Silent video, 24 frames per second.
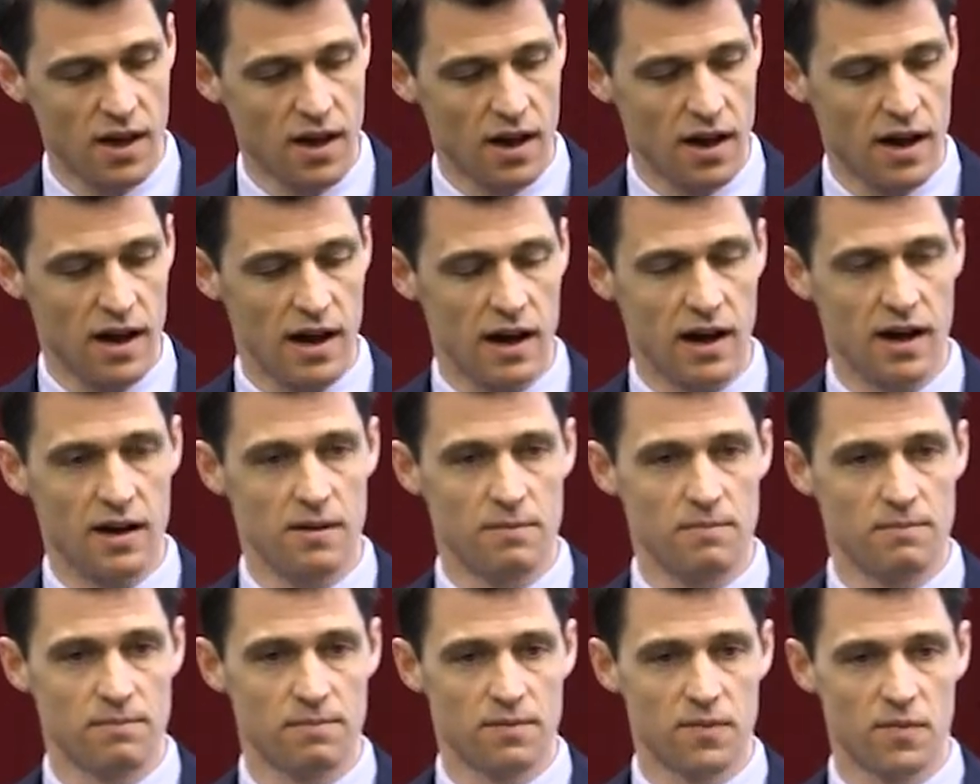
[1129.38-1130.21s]

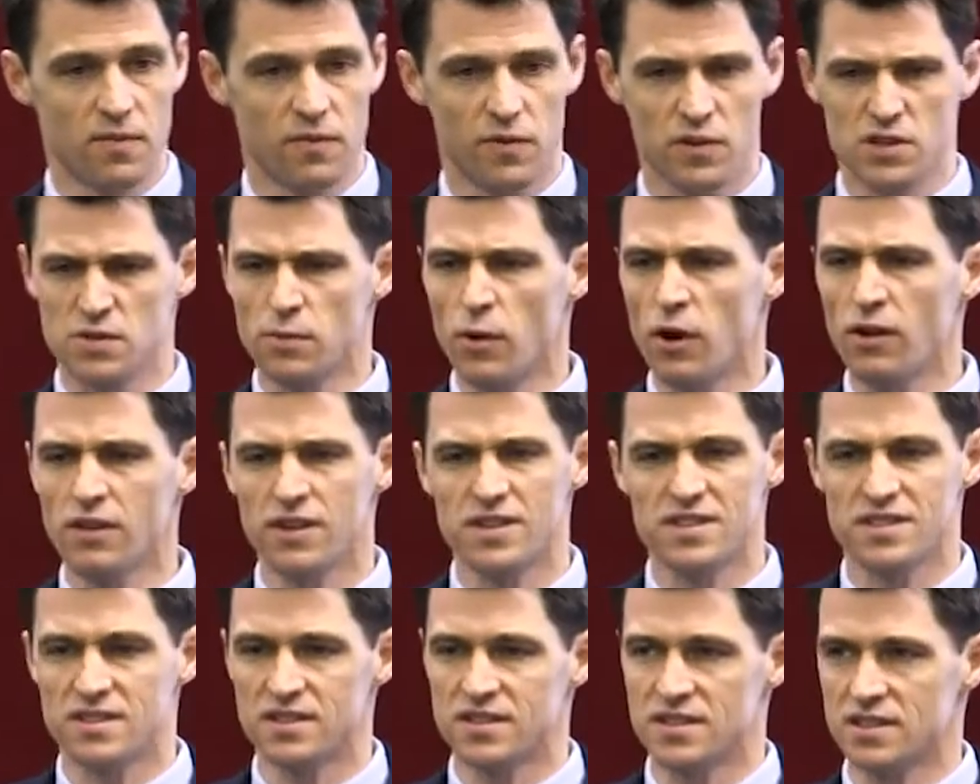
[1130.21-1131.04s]
For small
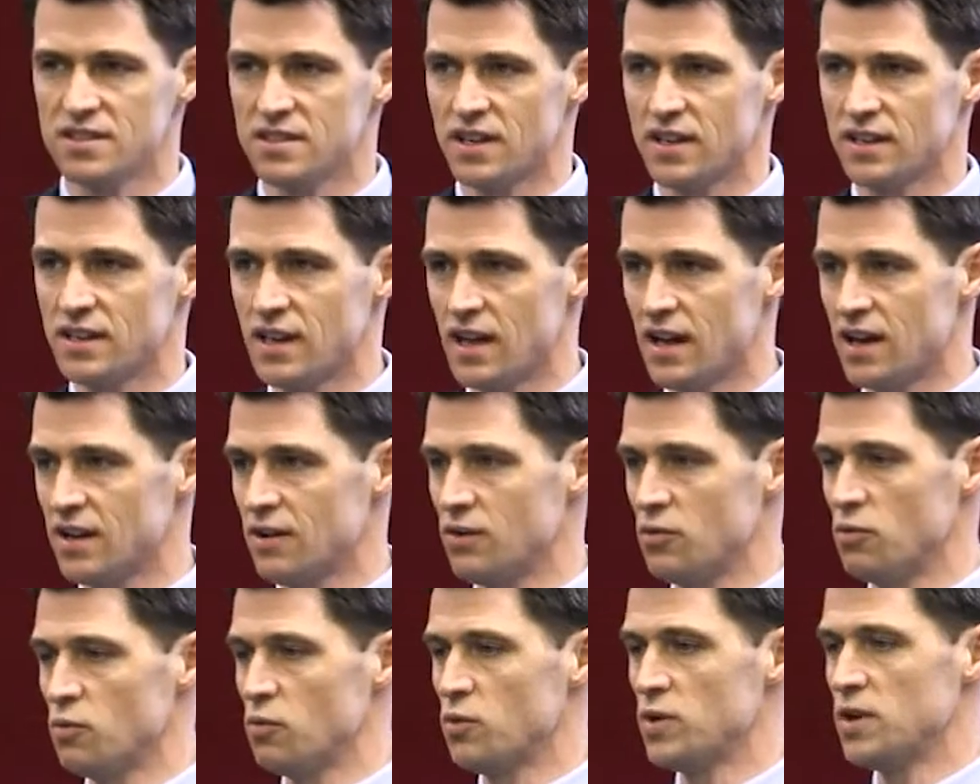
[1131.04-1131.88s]
instances like
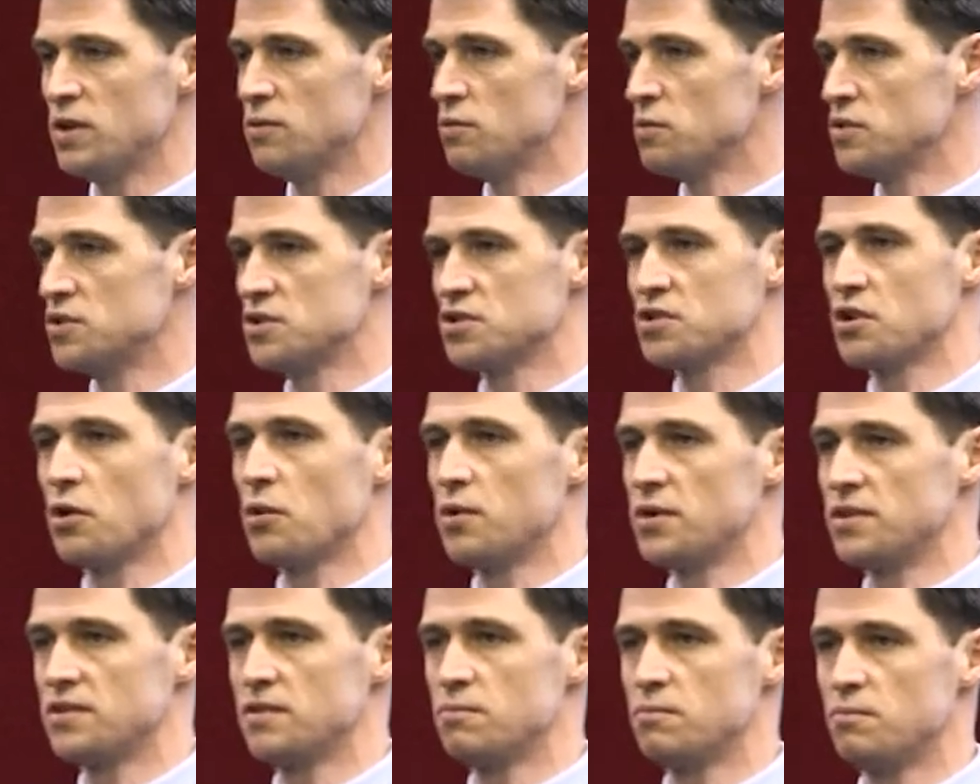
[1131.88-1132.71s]
that, we would just go
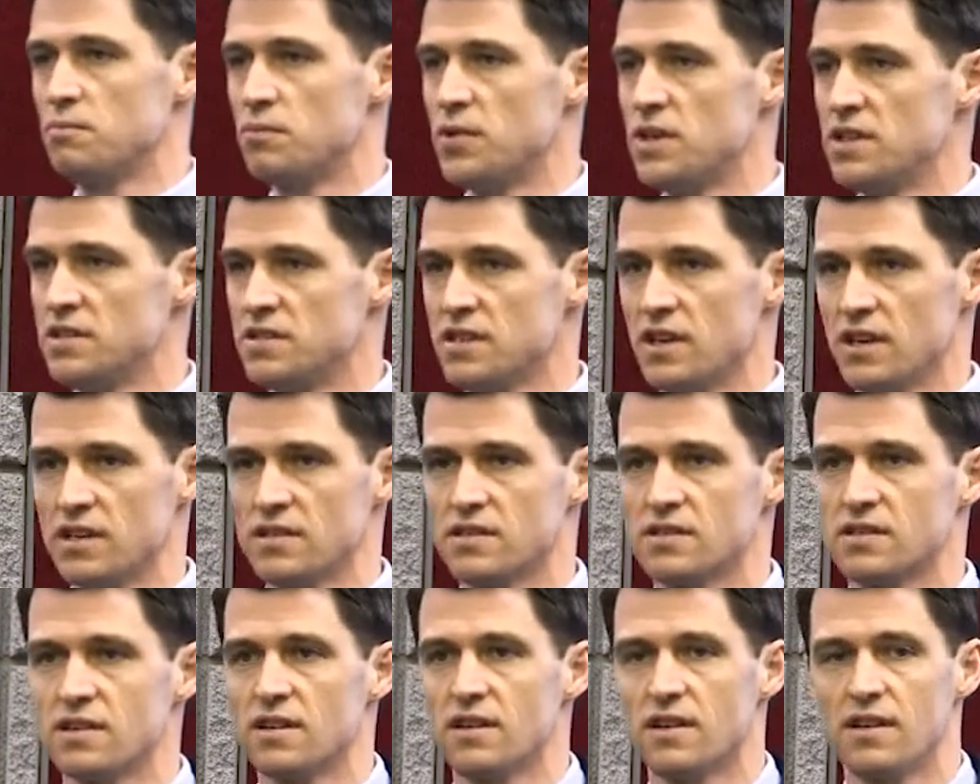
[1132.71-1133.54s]
into
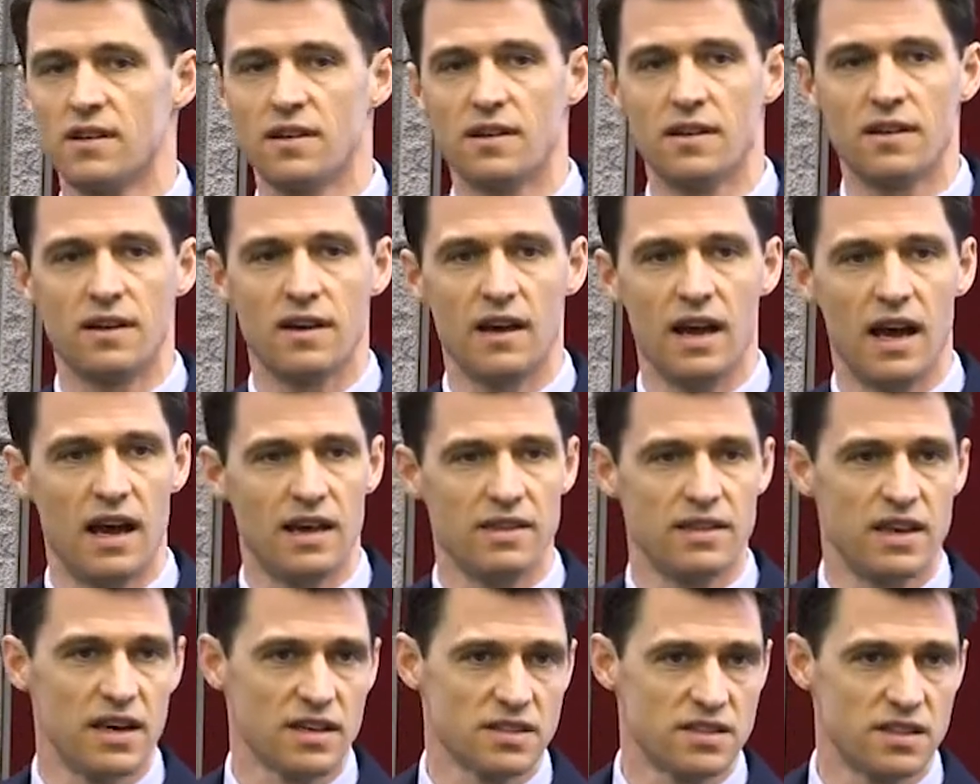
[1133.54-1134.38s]
P6,
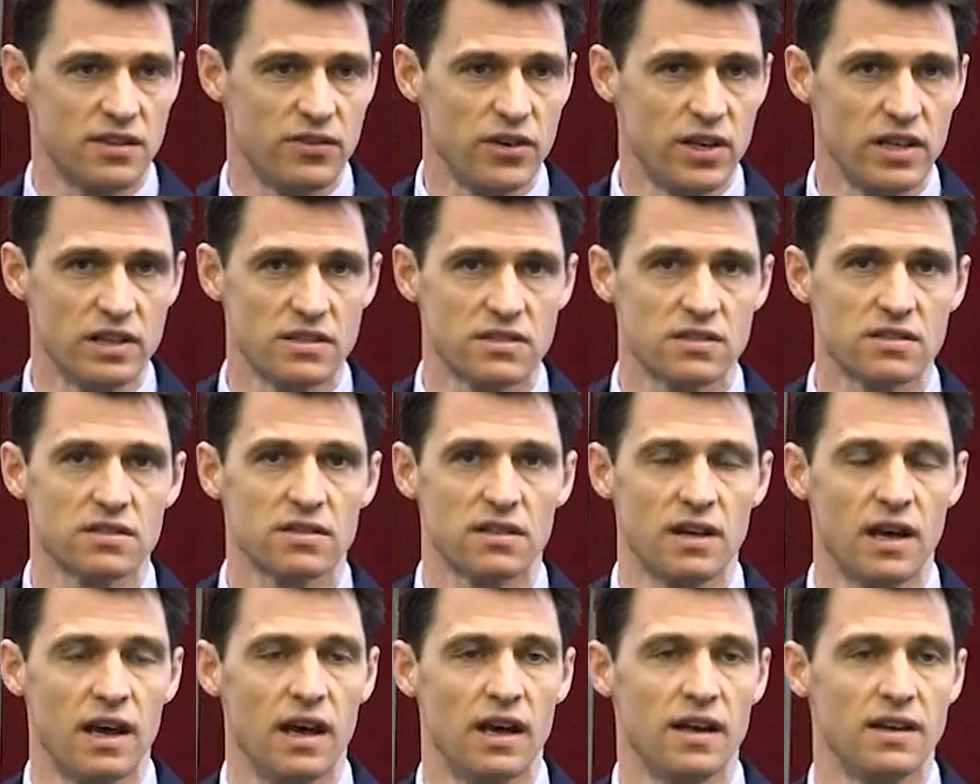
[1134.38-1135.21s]
add the activities,
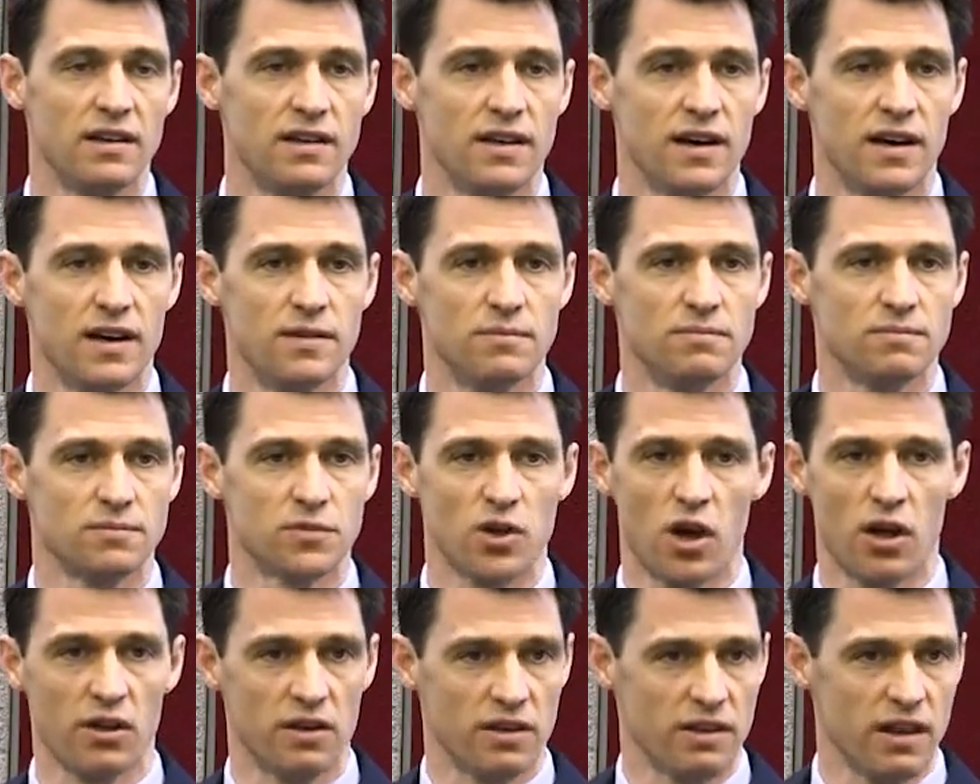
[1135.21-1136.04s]
and
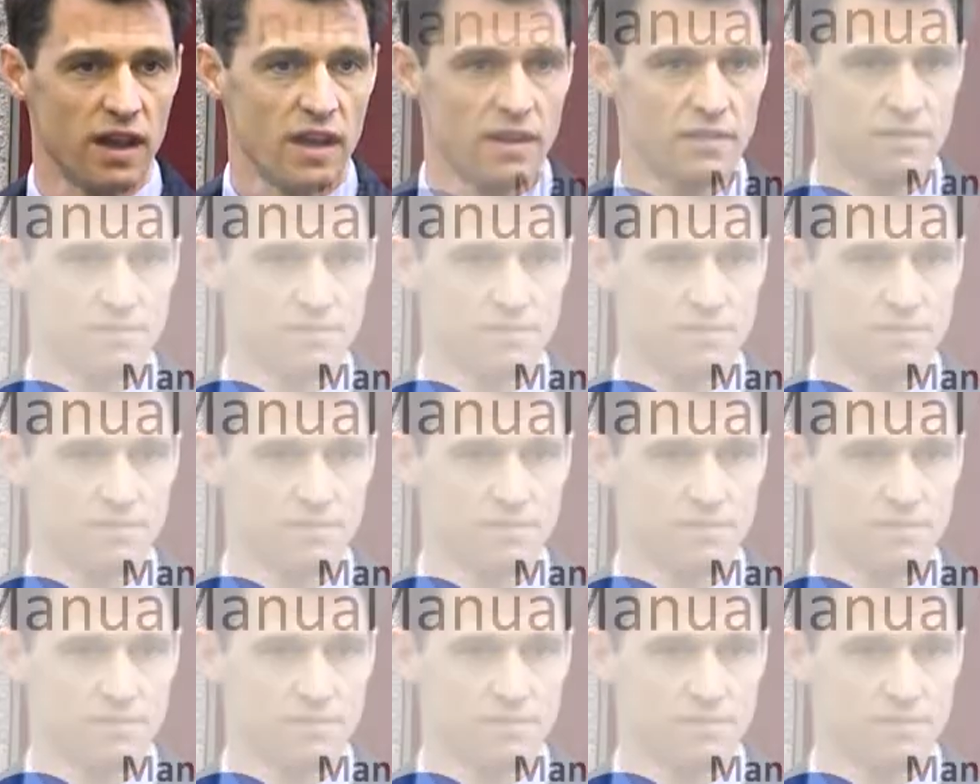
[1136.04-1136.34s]
call it a day.